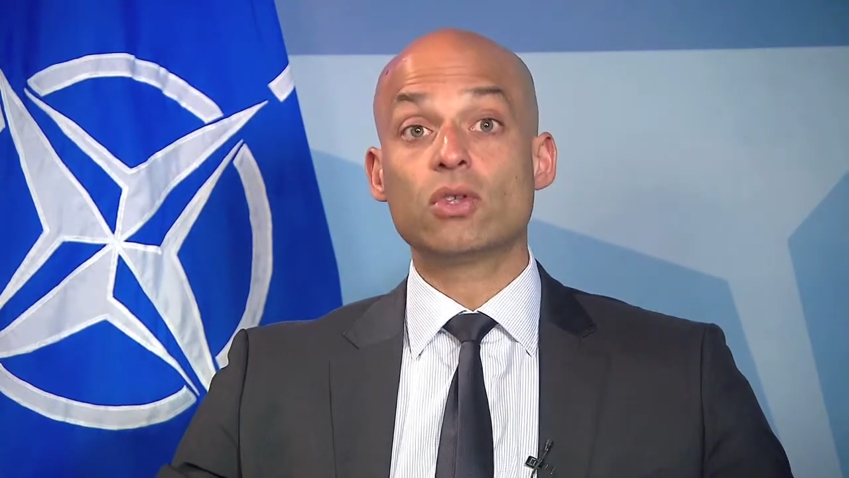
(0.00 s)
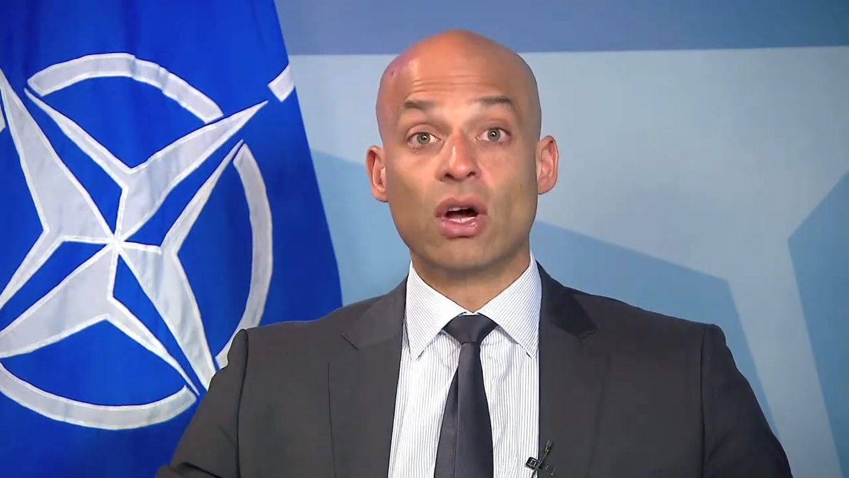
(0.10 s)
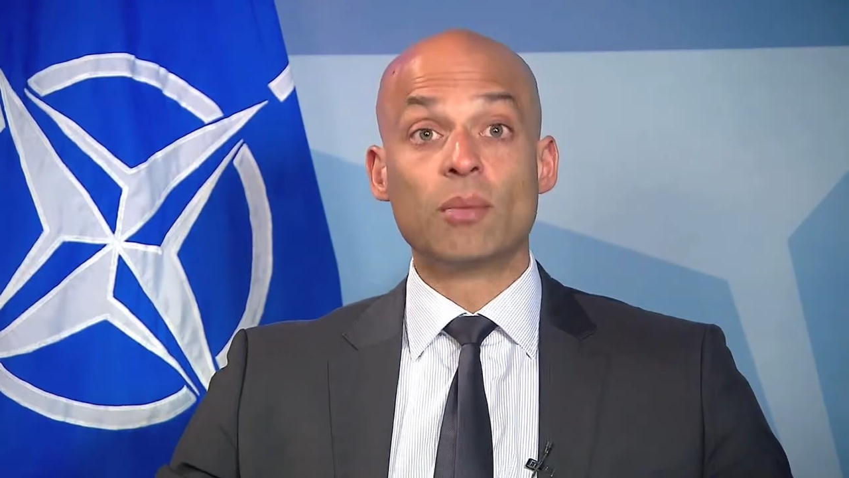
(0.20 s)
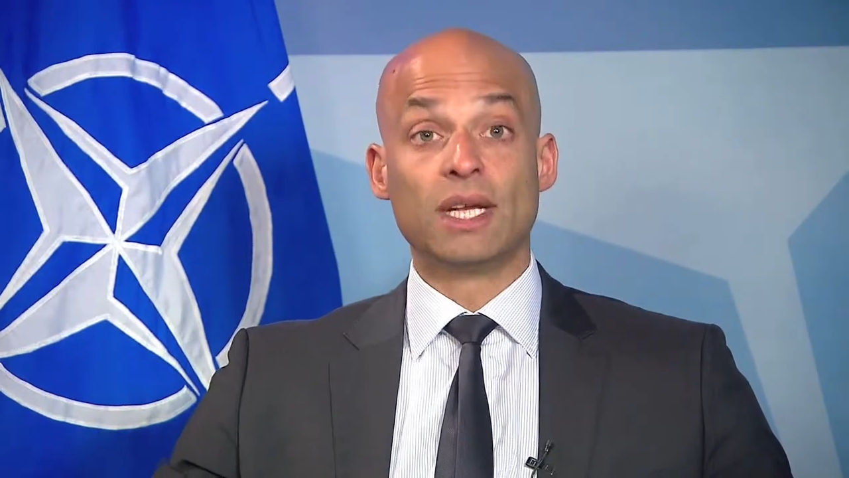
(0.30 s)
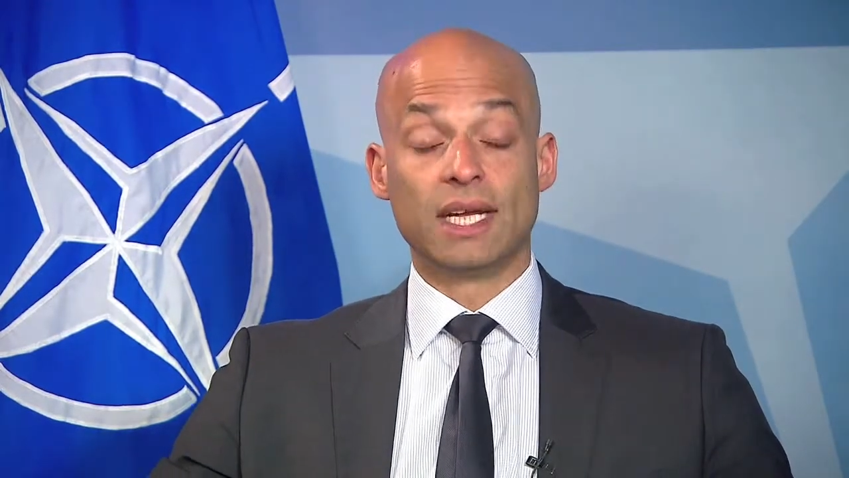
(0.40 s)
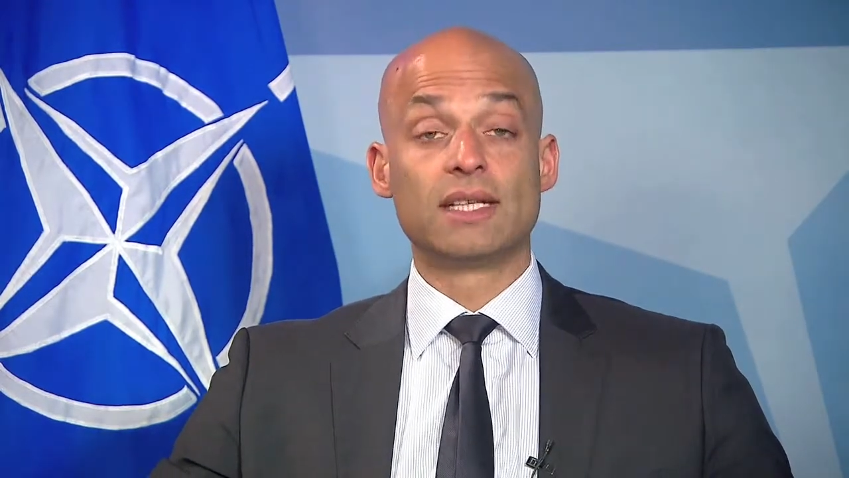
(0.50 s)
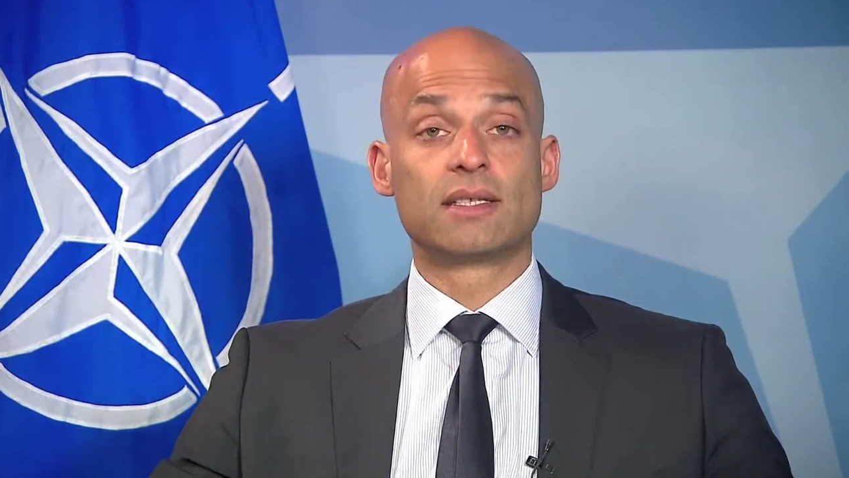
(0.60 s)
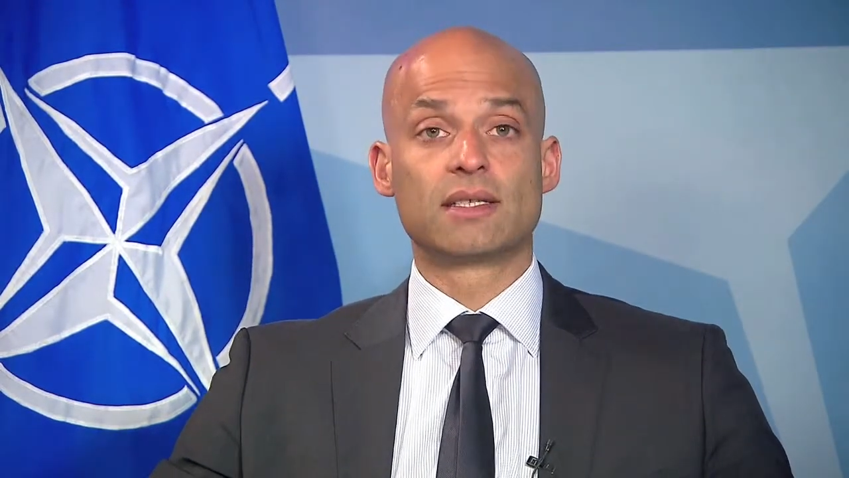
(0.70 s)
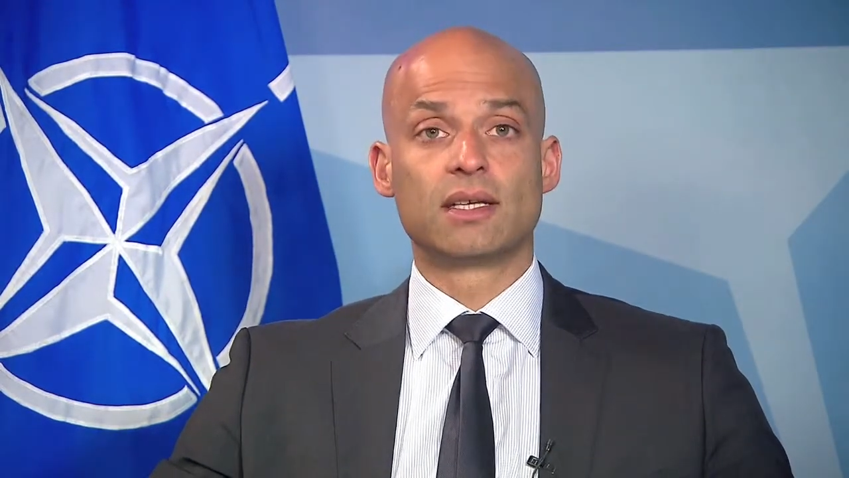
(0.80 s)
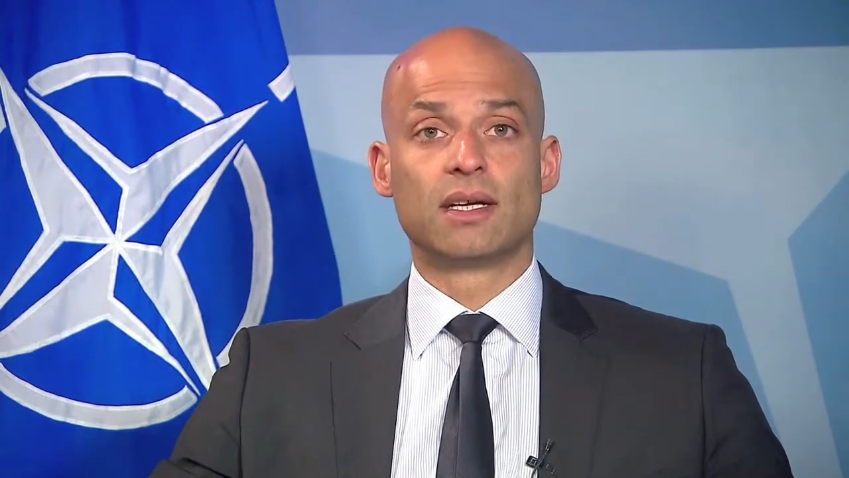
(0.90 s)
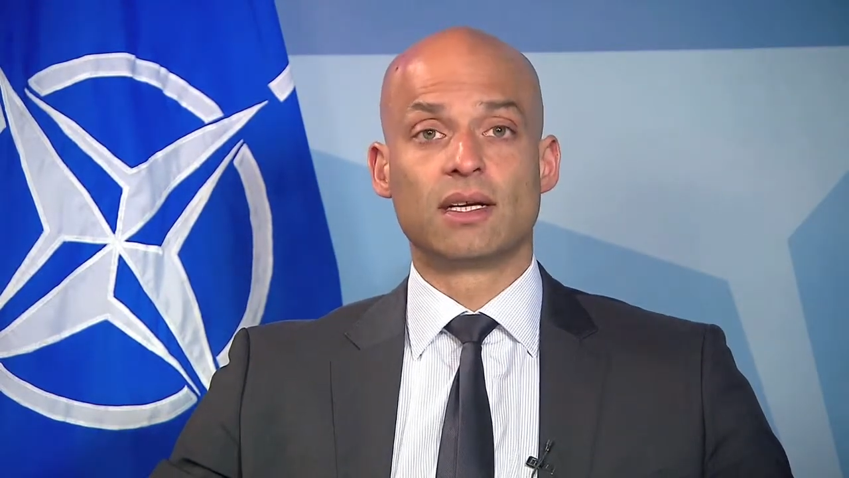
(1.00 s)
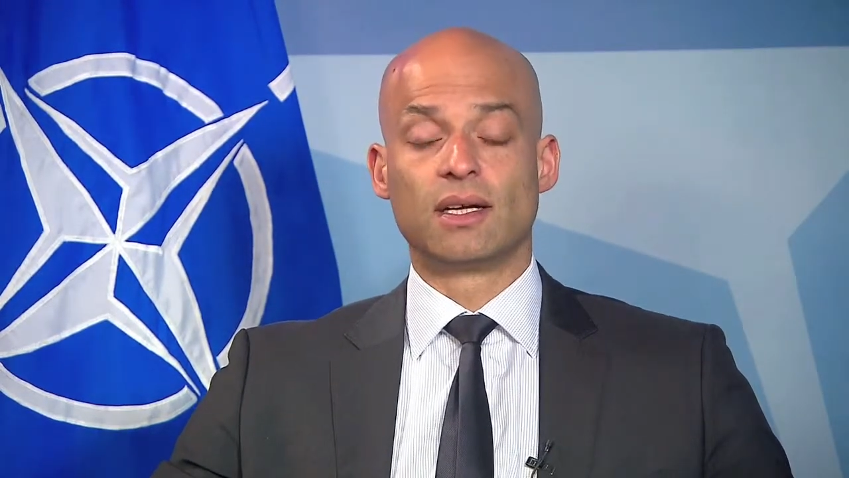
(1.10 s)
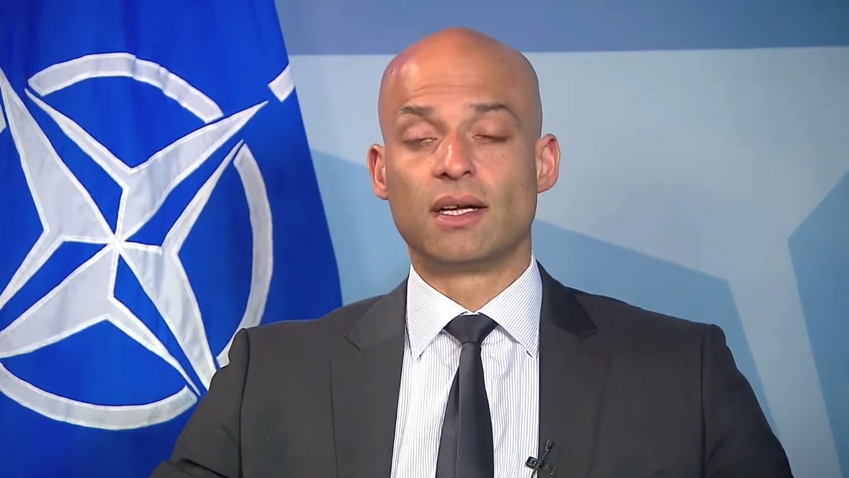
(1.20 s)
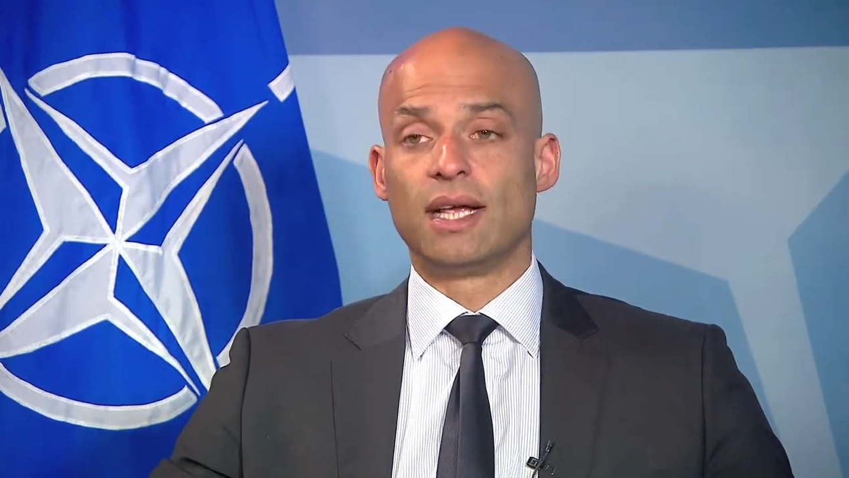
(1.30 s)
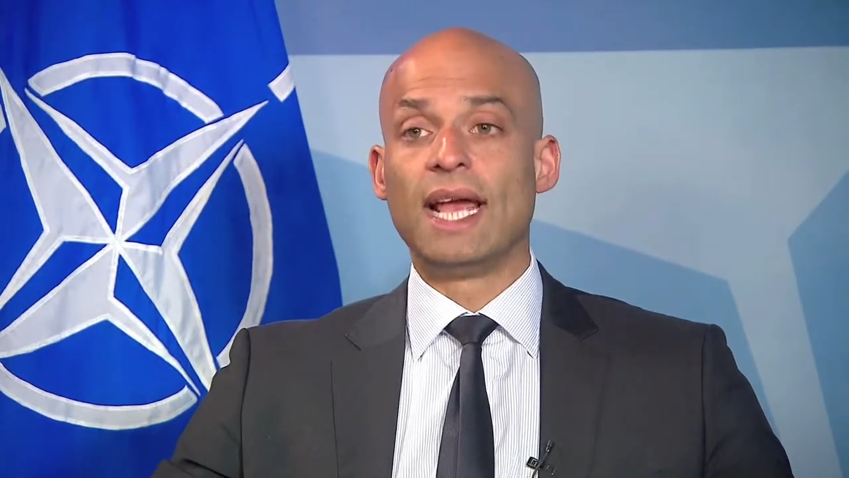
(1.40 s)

dominates uh,